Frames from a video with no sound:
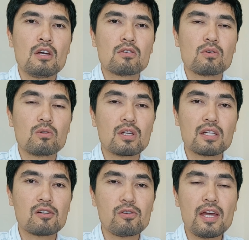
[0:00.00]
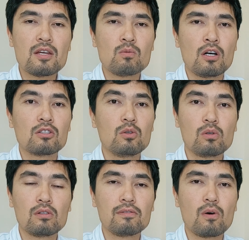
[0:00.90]
So you can create one
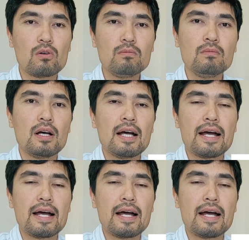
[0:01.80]
Google form